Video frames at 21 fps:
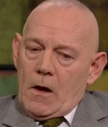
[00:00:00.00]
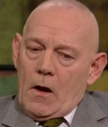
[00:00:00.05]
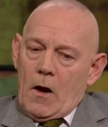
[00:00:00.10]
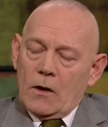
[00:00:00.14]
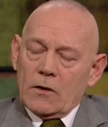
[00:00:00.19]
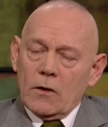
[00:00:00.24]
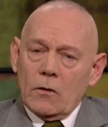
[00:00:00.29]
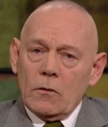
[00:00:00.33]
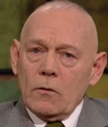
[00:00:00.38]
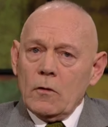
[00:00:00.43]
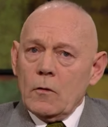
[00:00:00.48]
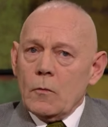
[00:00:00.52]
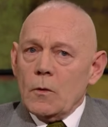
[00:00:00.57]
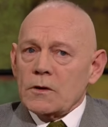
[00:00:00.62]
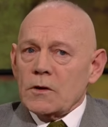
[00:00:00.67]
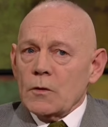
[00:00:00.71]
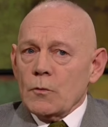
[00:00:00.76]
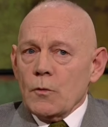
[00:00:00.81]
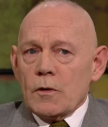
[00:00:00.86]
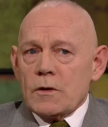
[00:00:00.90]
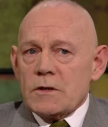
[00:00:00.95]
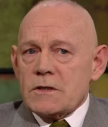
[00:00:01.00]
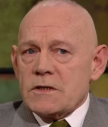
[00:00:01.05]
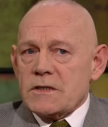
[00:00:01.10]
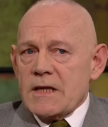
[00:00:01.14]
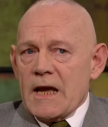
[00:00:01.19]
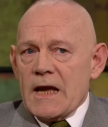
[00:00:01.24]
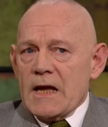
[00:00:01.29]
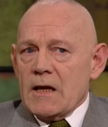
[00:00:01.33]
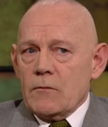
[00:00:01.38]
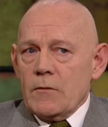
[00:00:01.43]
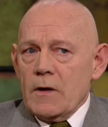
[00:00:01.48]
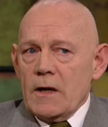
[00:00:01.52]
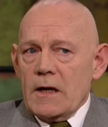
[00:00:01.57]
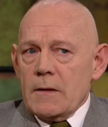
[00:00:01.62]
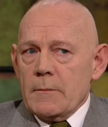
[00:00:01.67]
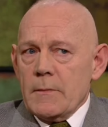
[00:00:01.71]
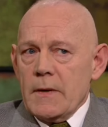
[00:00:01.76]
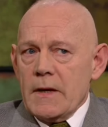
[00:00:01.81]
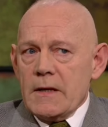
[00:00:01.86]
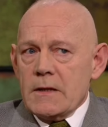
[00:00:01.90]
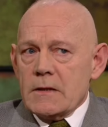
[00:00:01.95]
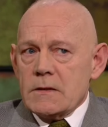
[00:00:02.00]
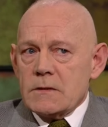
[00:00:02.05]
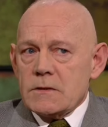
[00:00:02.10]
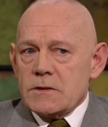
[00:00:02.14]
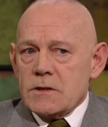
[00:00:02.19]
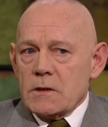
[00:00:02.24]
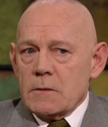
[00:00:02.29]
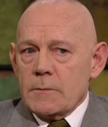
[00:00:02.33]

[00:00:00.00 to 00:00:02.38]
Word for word: I don't know what the word sane really means.